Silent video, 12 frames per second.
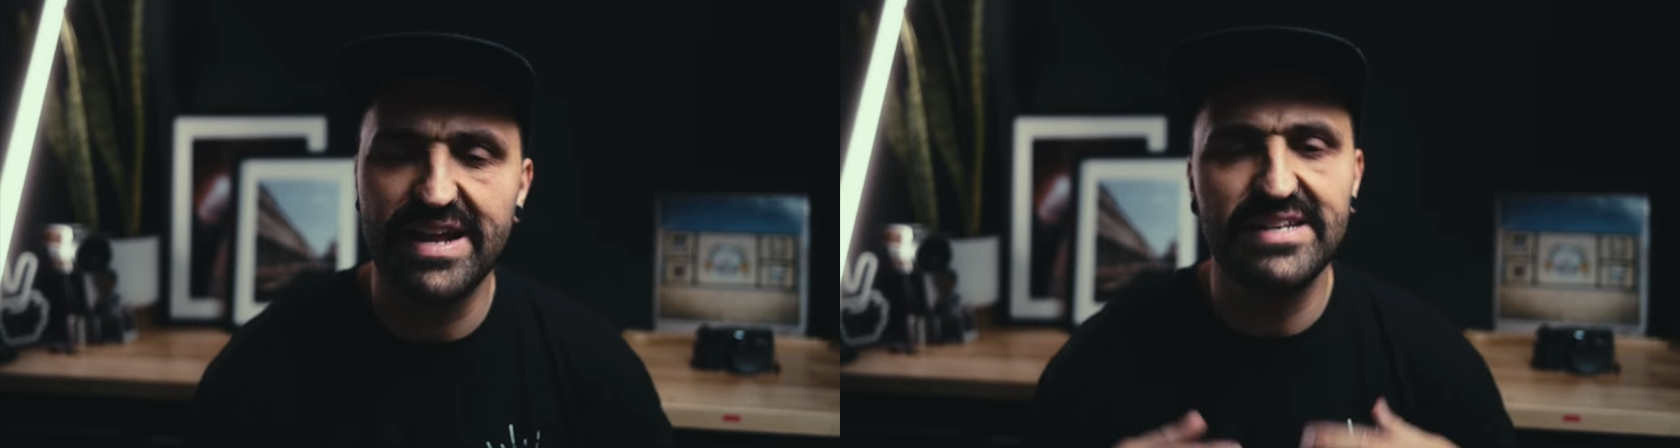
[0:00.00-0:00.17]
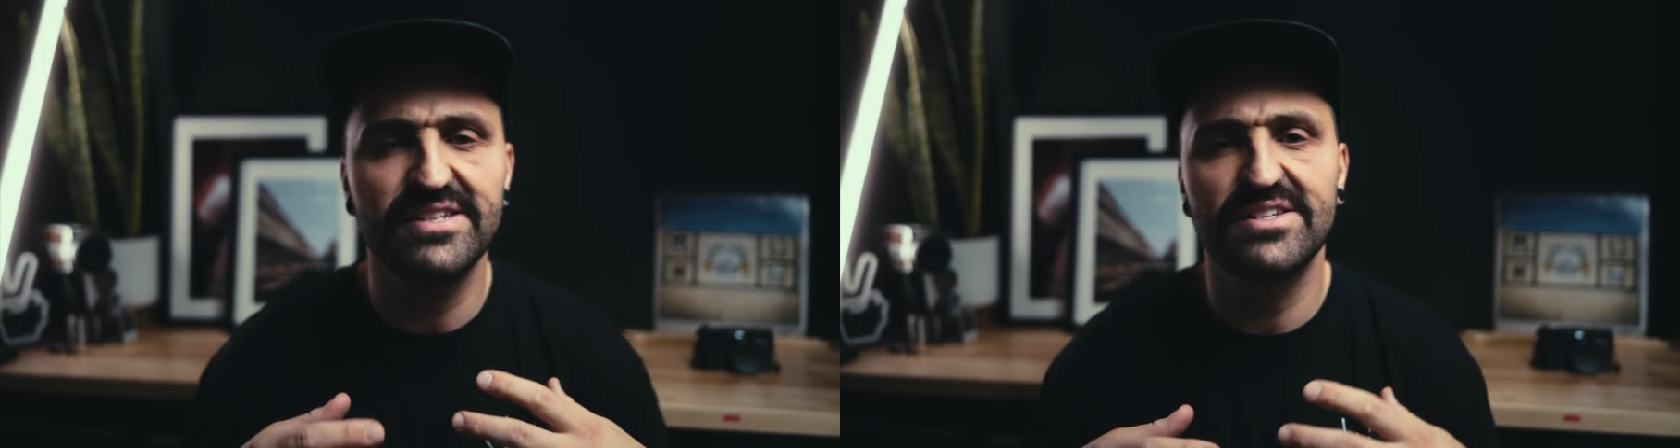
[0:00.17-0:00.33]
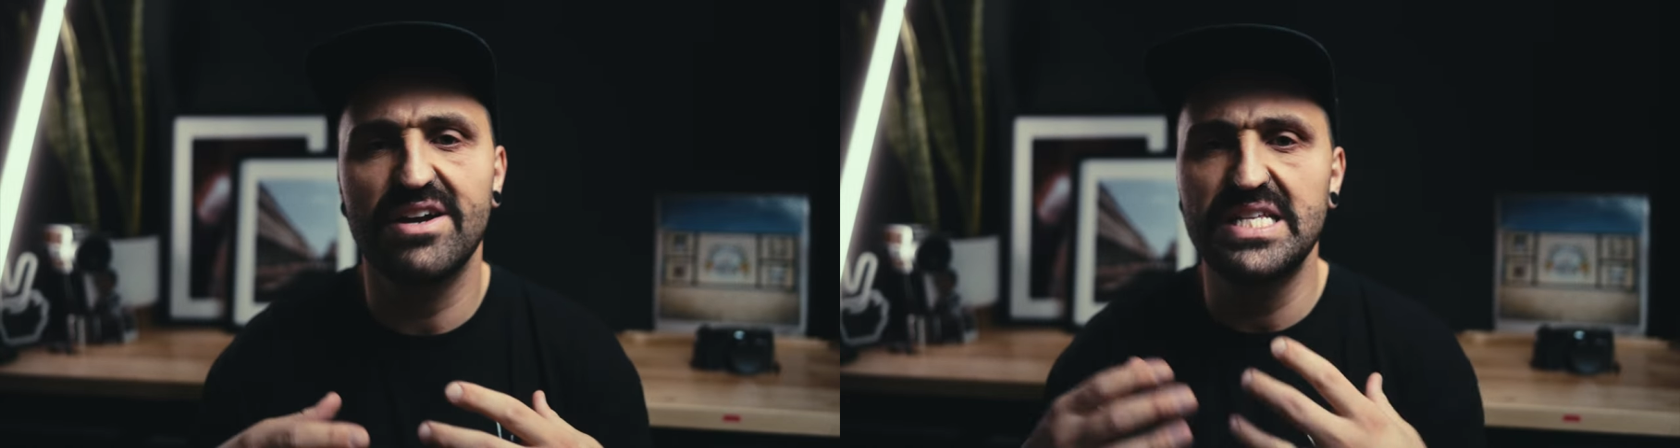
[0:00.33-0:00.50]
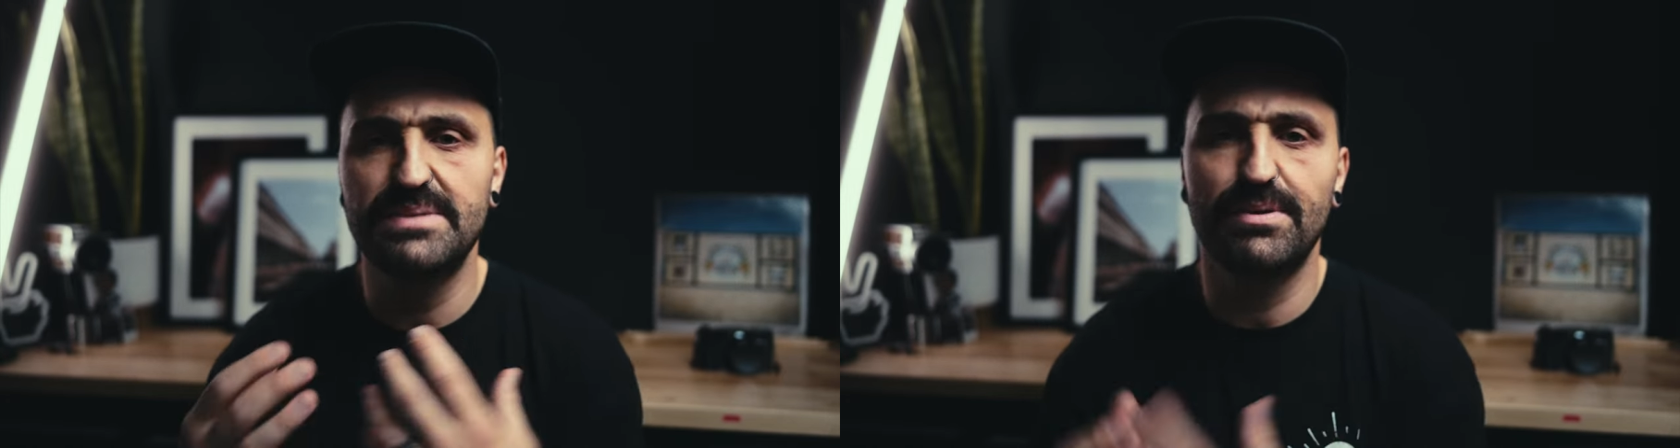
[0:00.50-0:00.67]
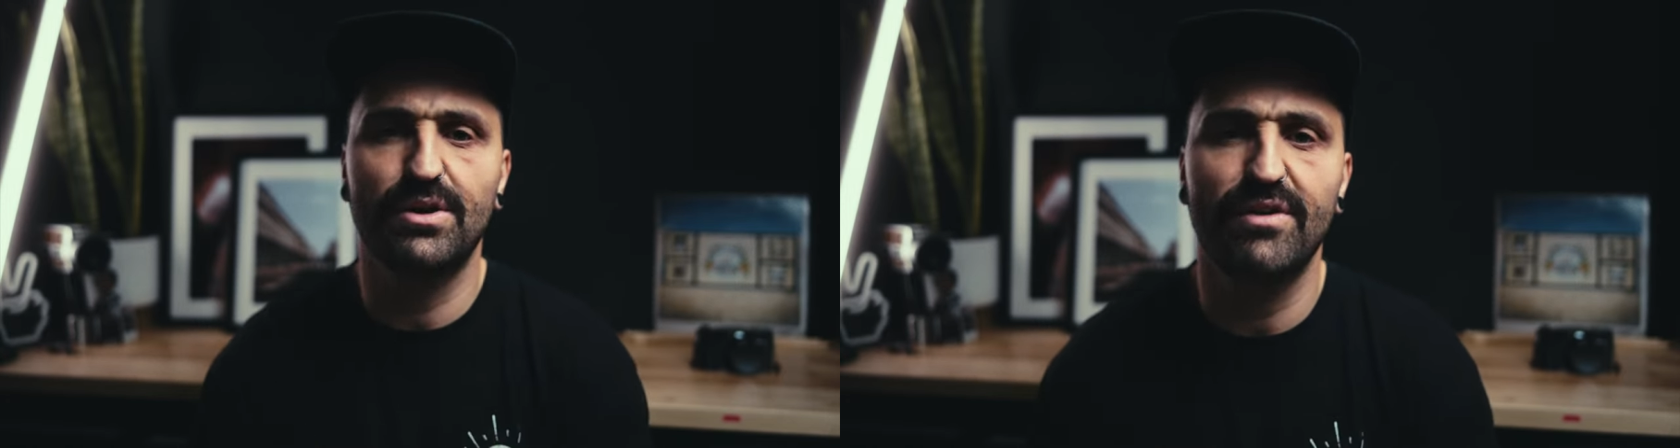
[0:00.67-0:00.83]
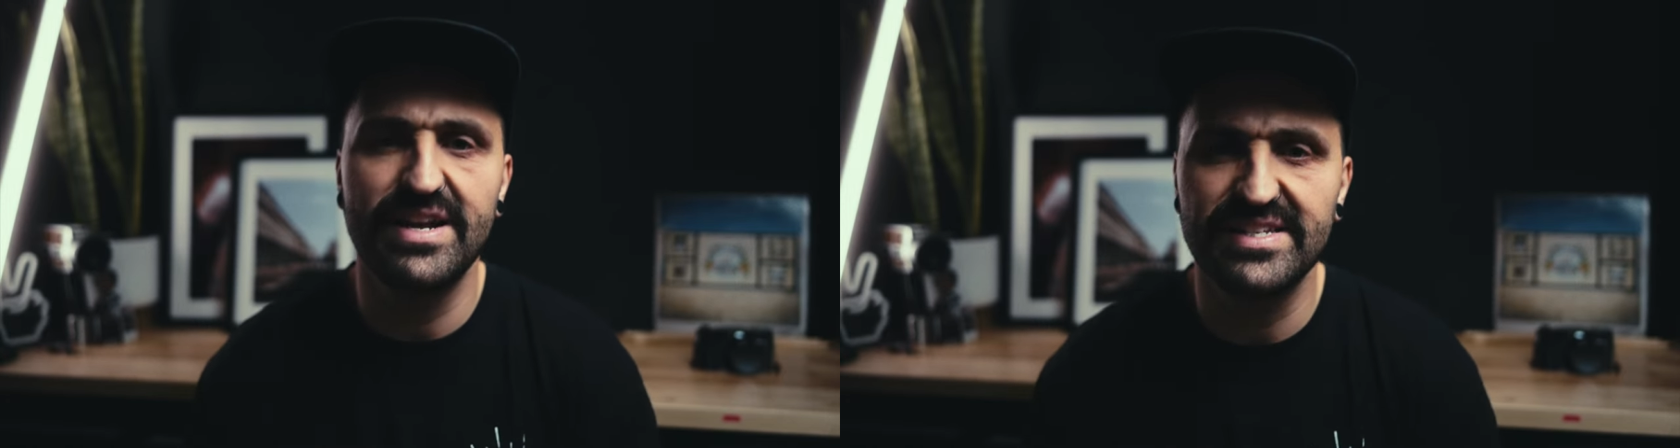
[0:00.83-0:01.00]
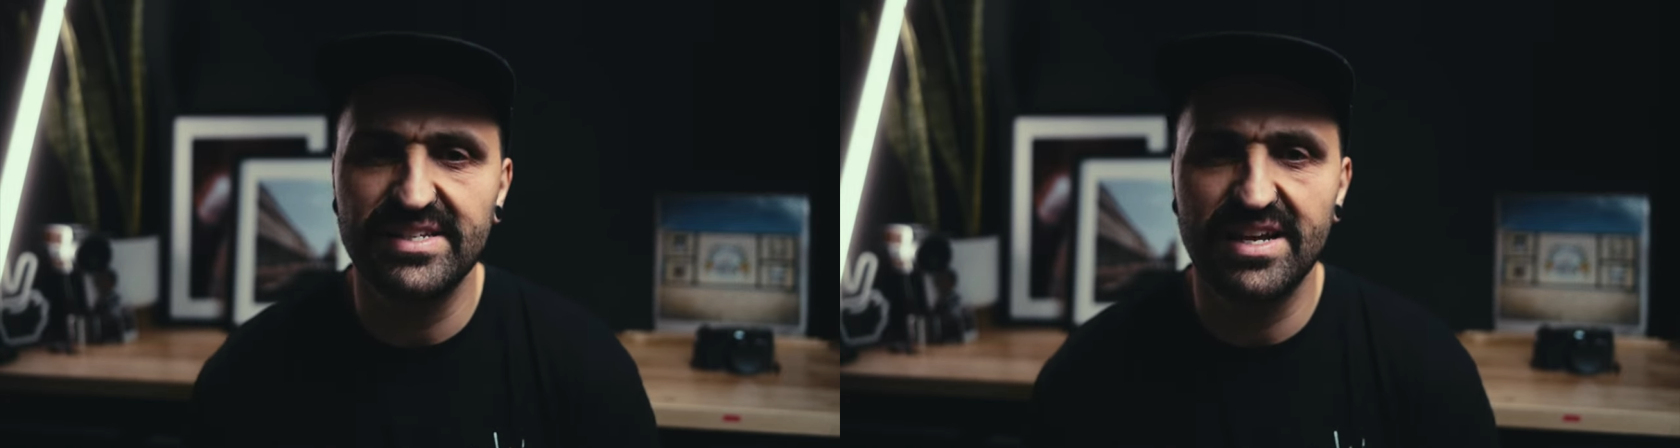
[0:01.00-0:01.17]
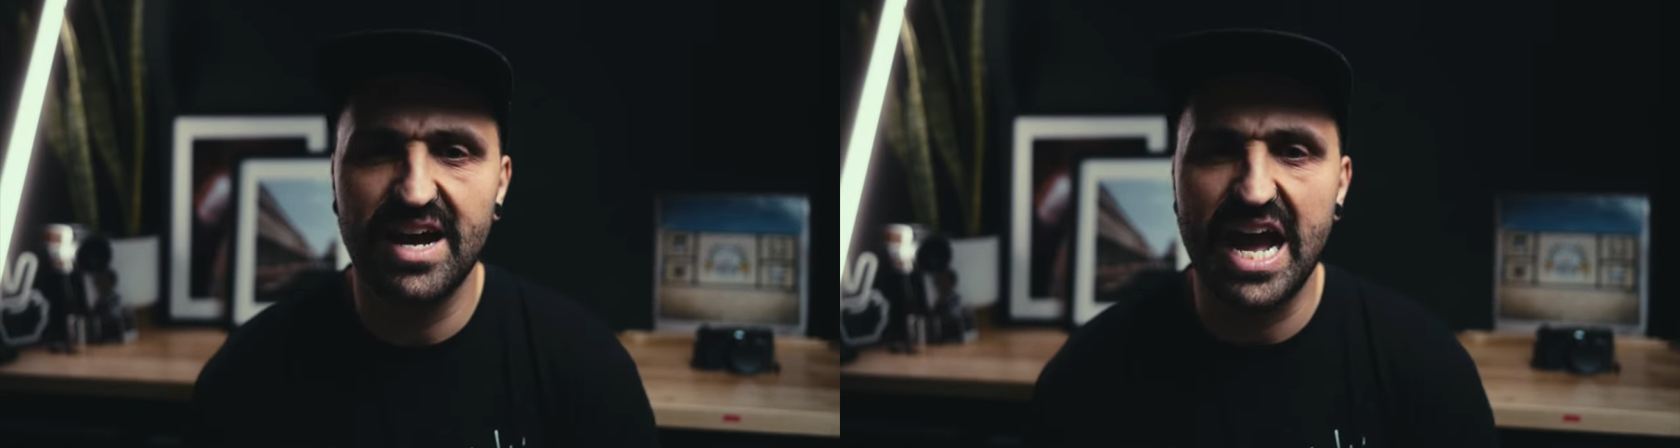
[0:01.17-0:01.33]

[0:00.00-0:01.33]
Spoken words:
and designs progress,